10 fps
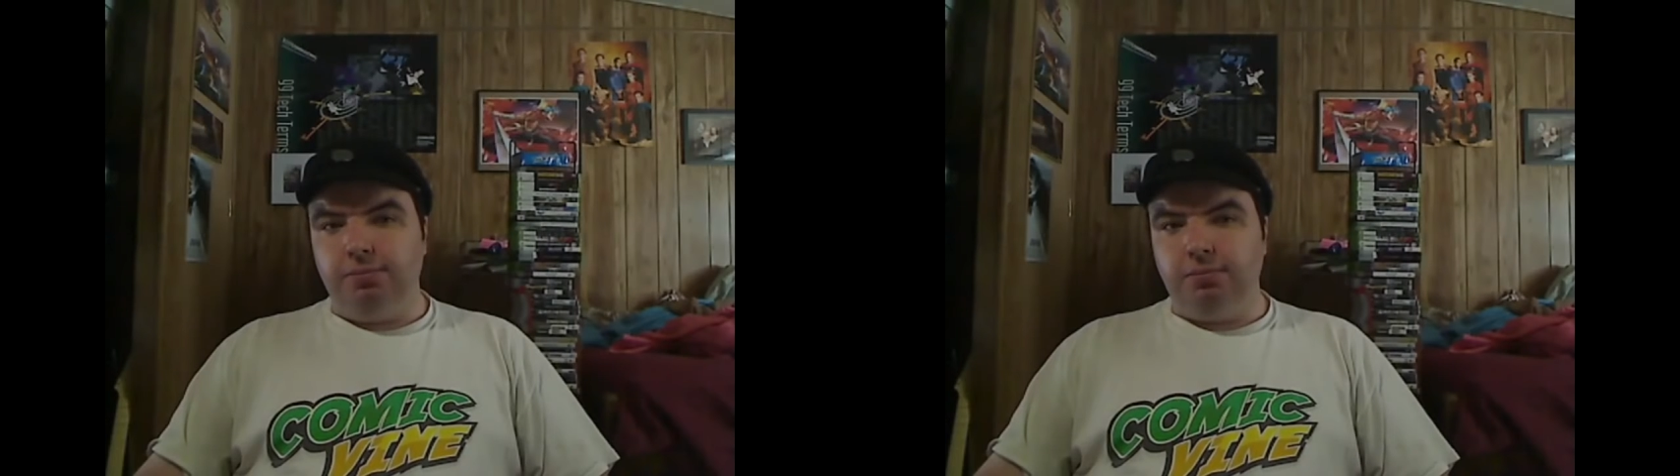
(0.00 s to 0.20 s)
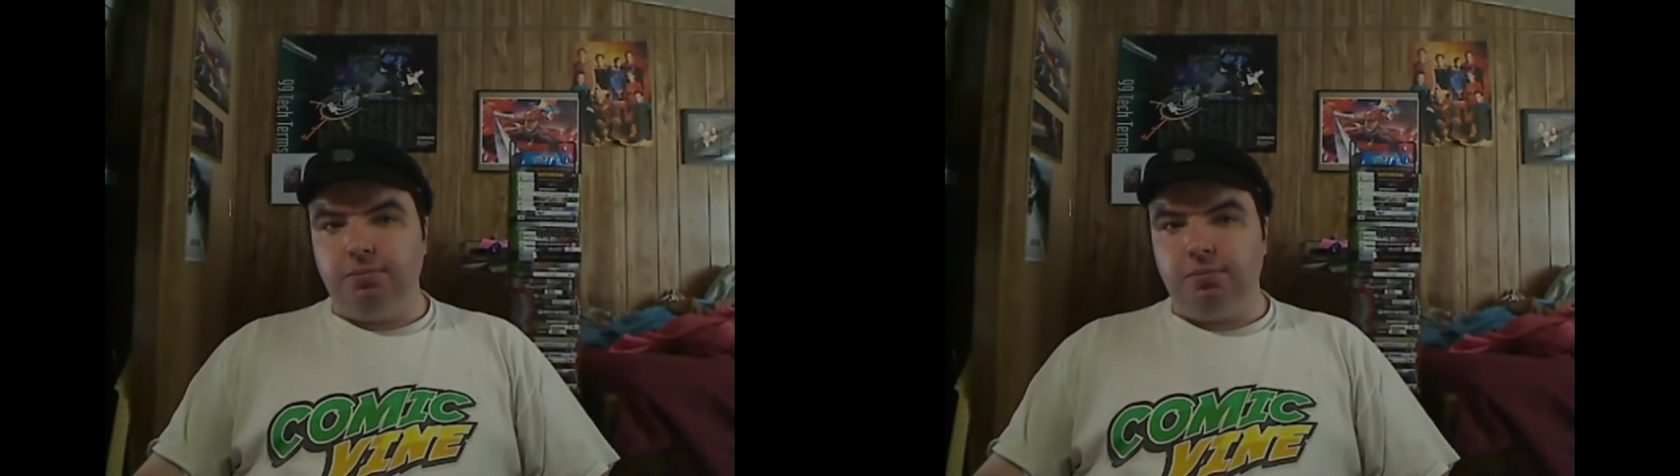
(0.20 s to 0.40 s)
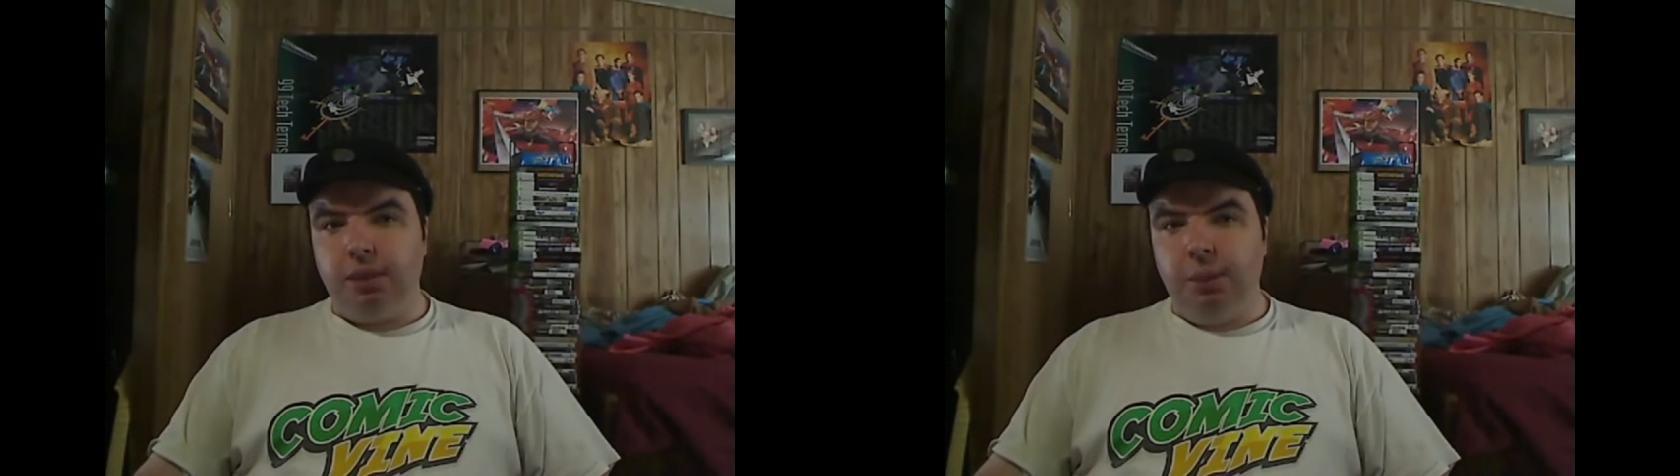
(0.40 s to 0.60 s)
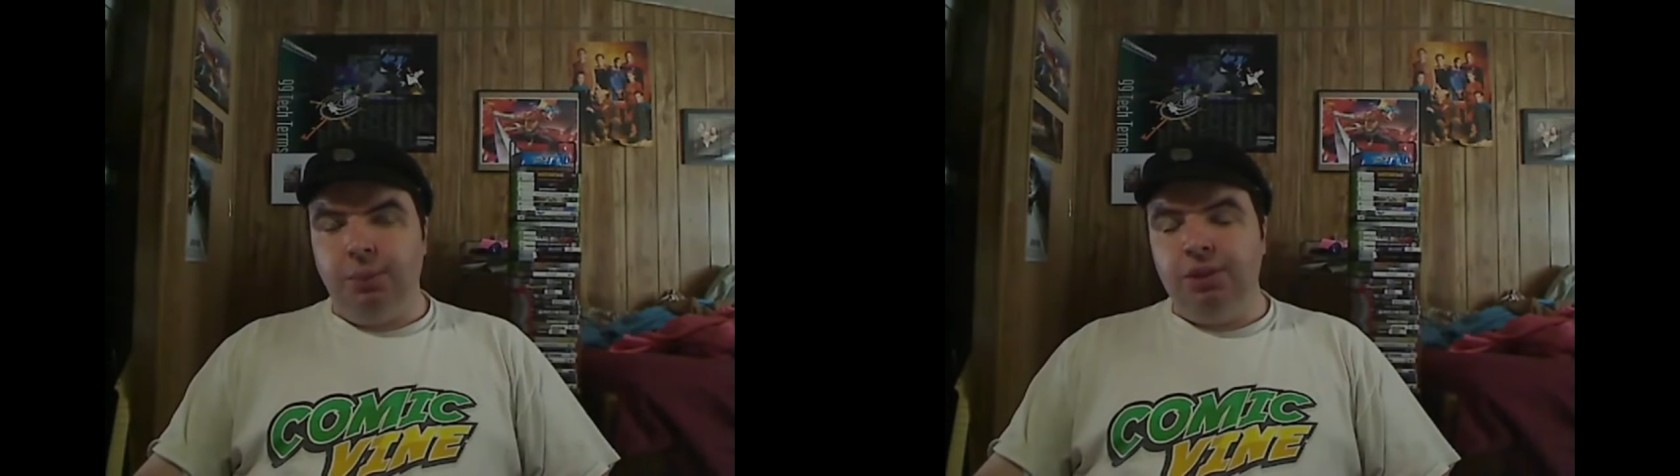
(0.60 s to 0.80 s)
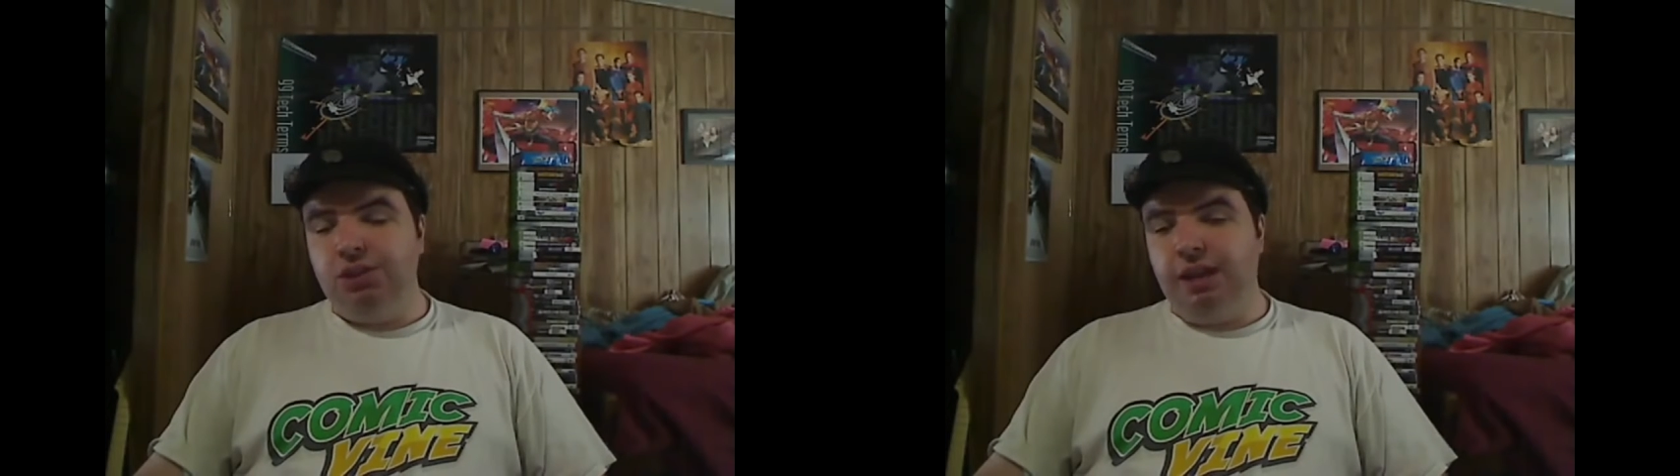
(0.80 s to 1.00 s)
I
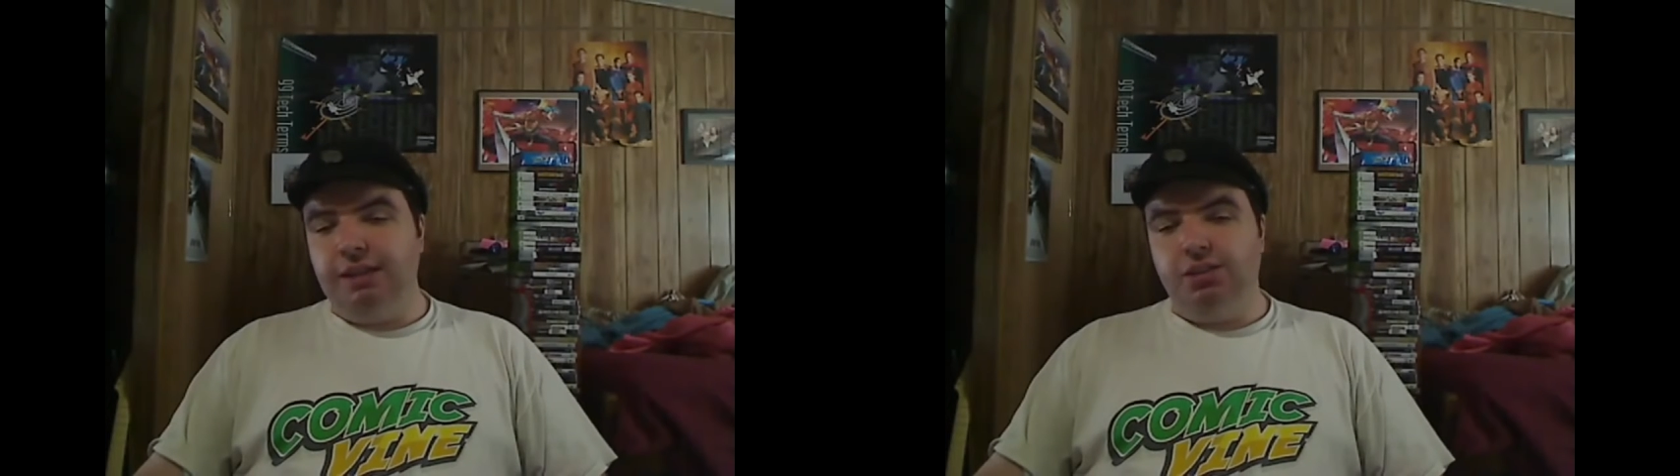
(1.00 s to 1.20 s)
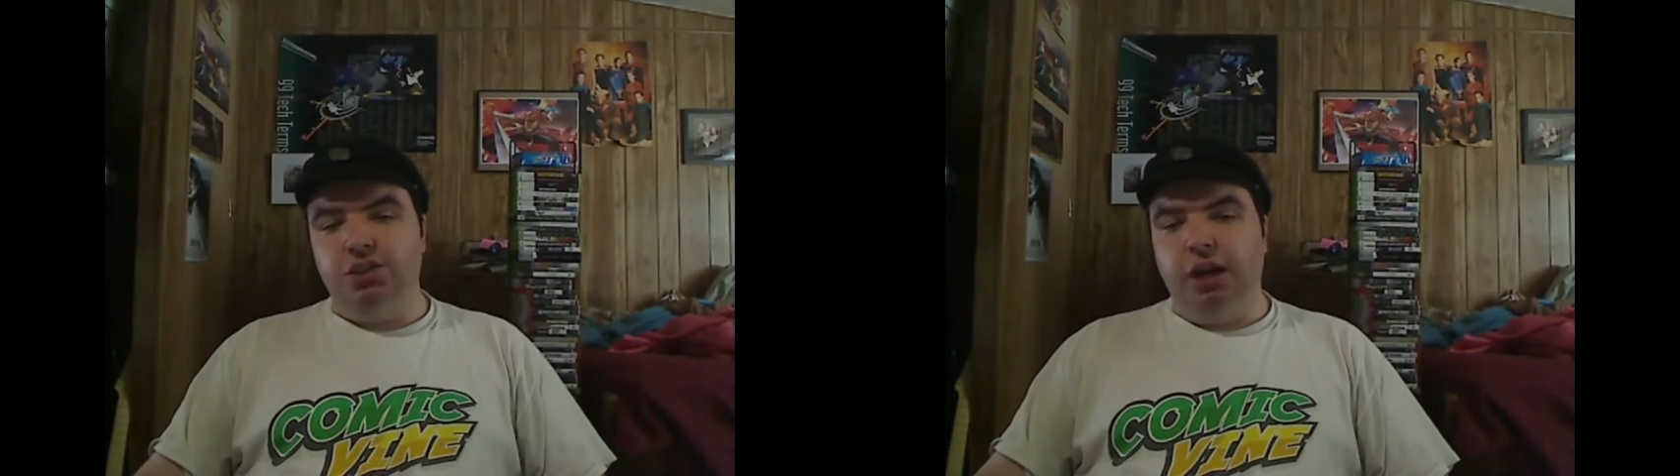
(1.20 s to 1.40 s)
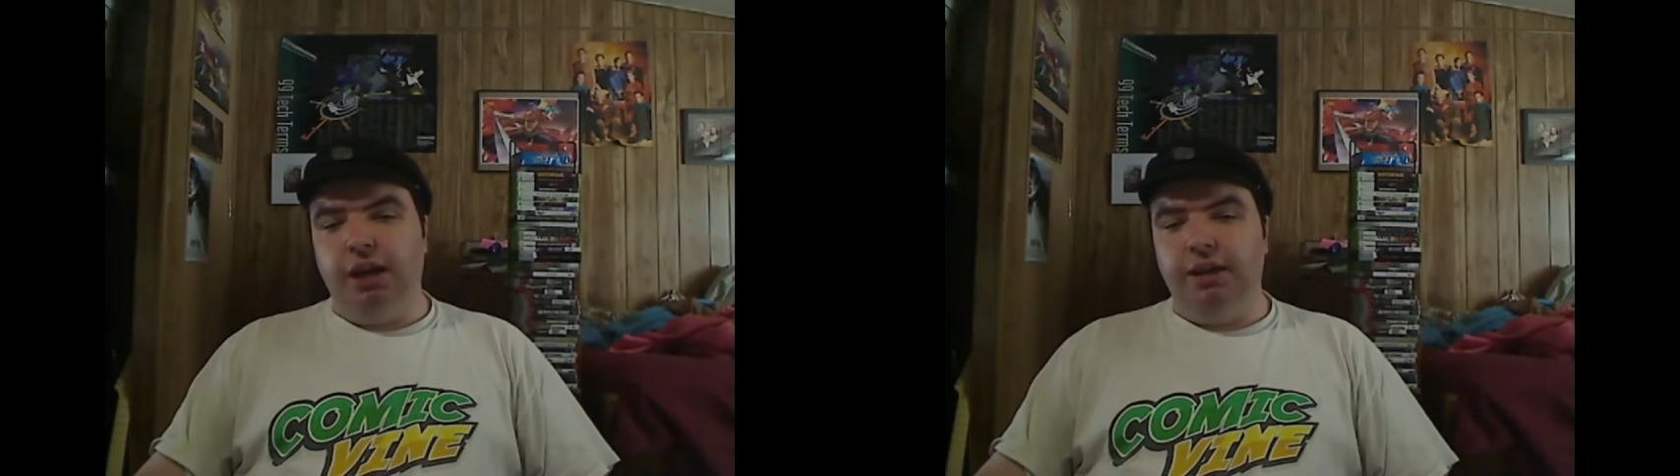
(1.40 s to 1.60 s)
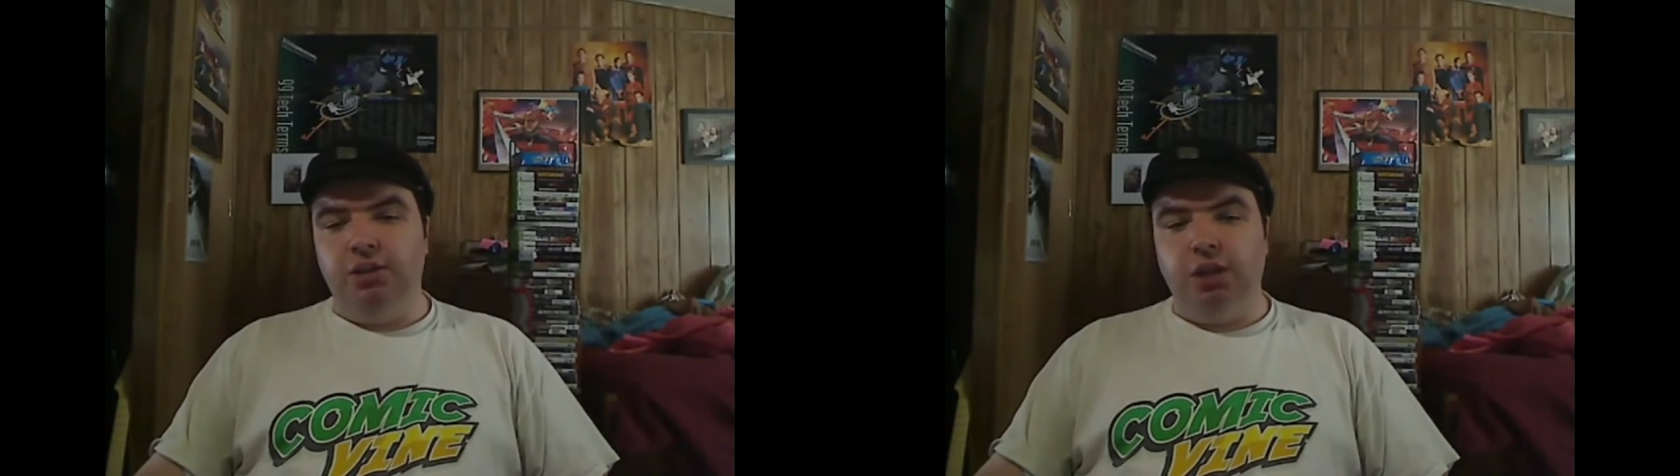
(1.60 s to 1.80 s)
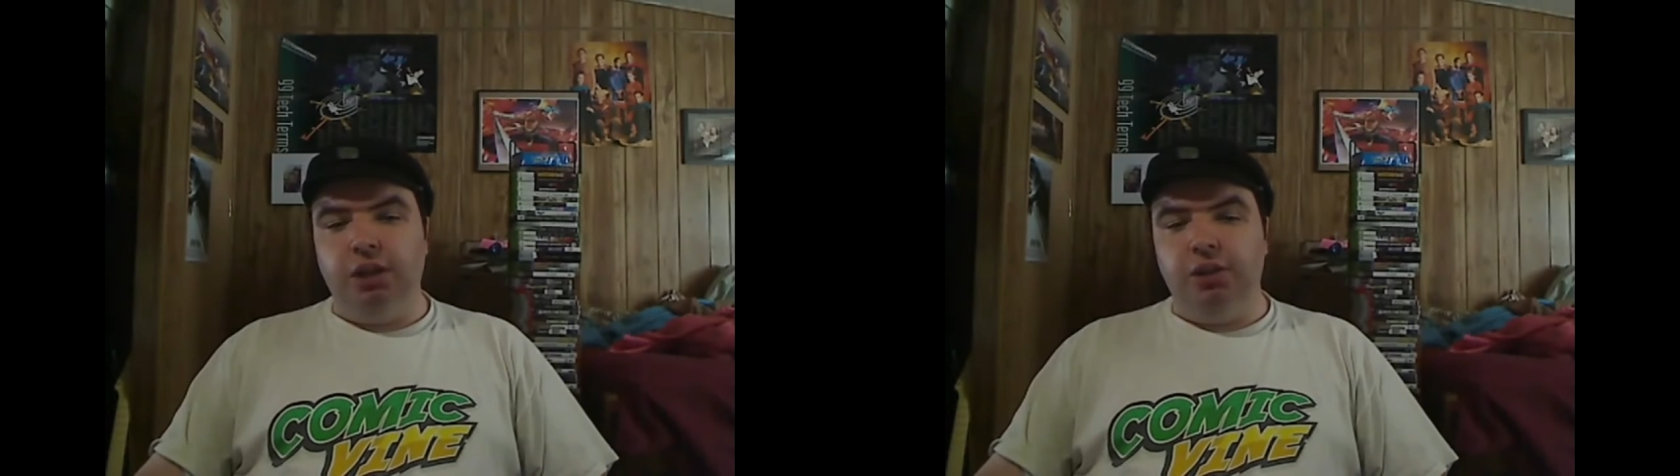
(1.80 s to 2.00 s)
mean, the set
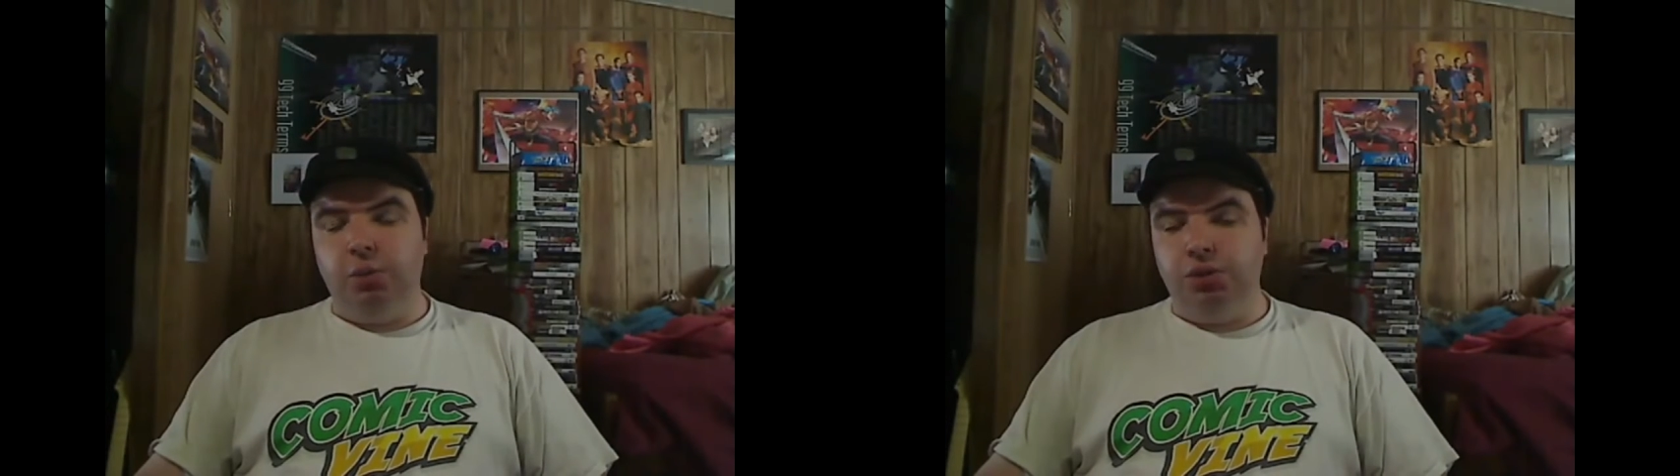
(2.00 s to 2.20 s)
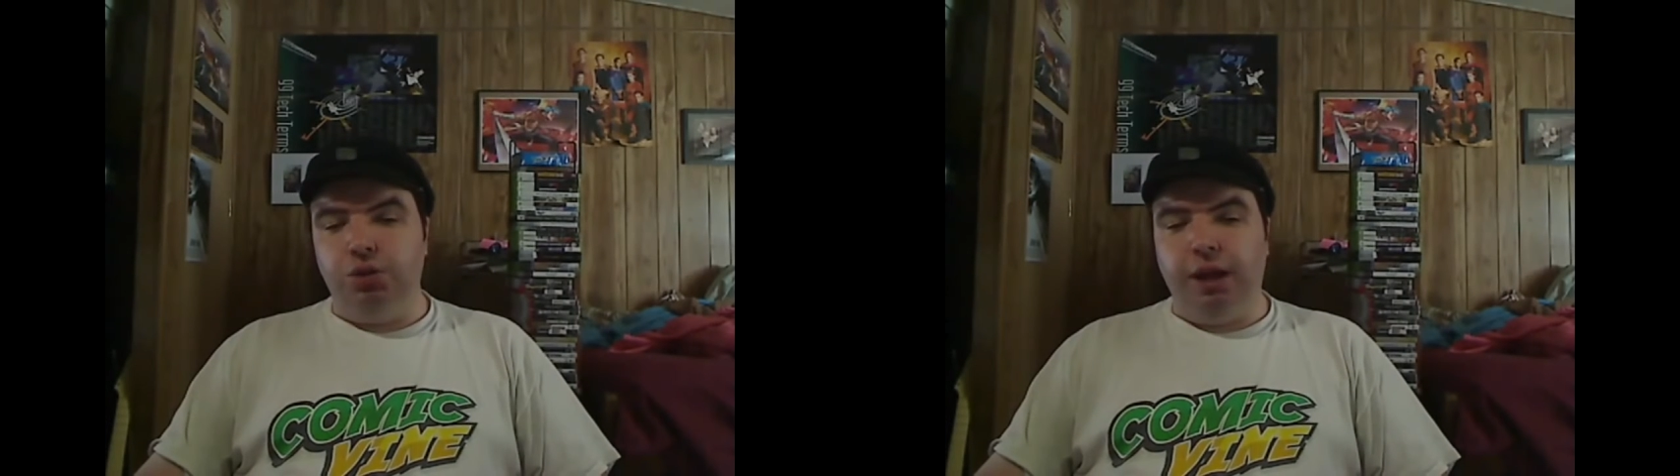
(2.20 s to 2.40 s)
designs in the original